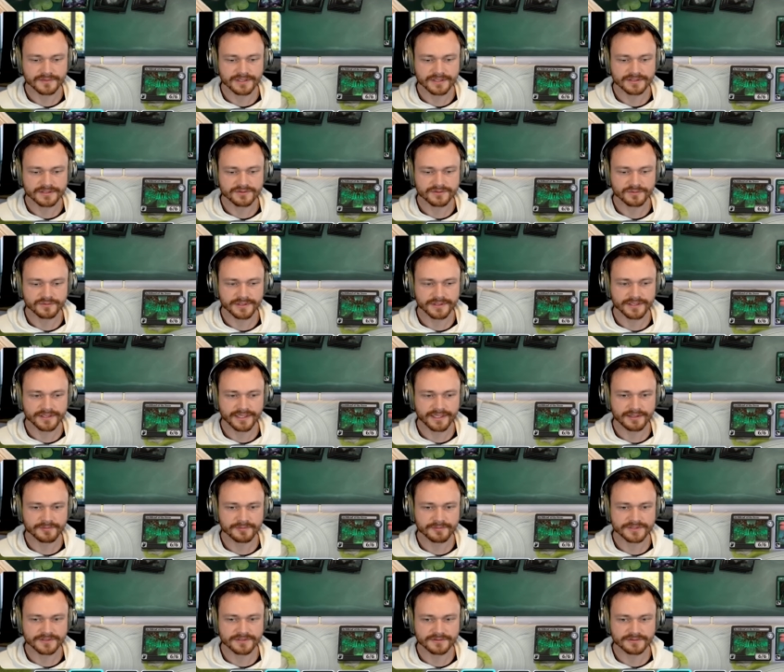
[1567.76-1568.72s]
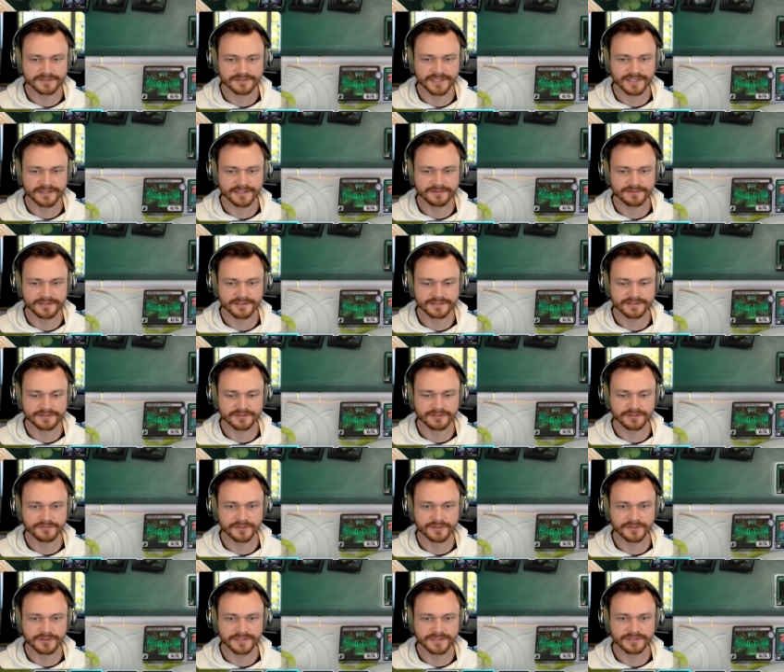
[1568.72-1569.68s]
So we'll get the Hammer Skull down this turn.
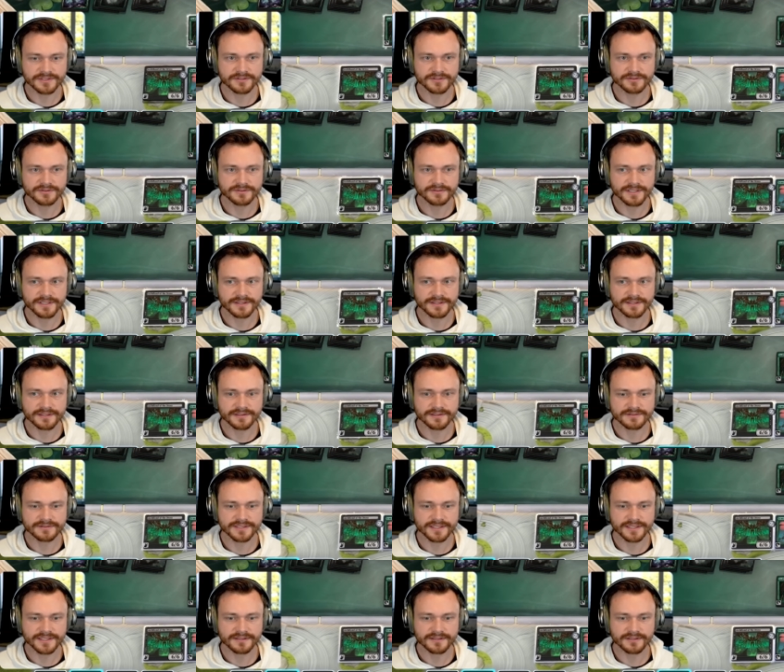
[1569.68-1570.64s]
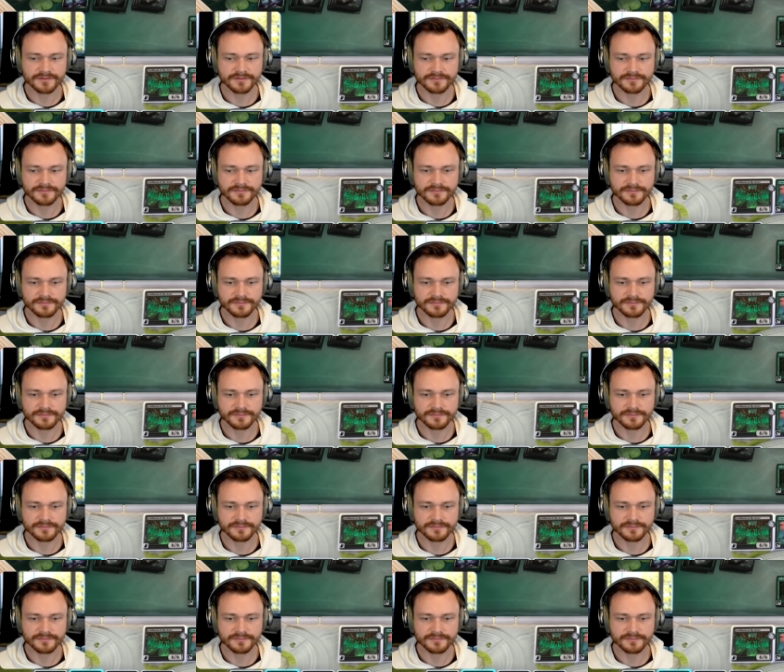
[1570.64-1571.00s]
We don't need to do anything else yet, though.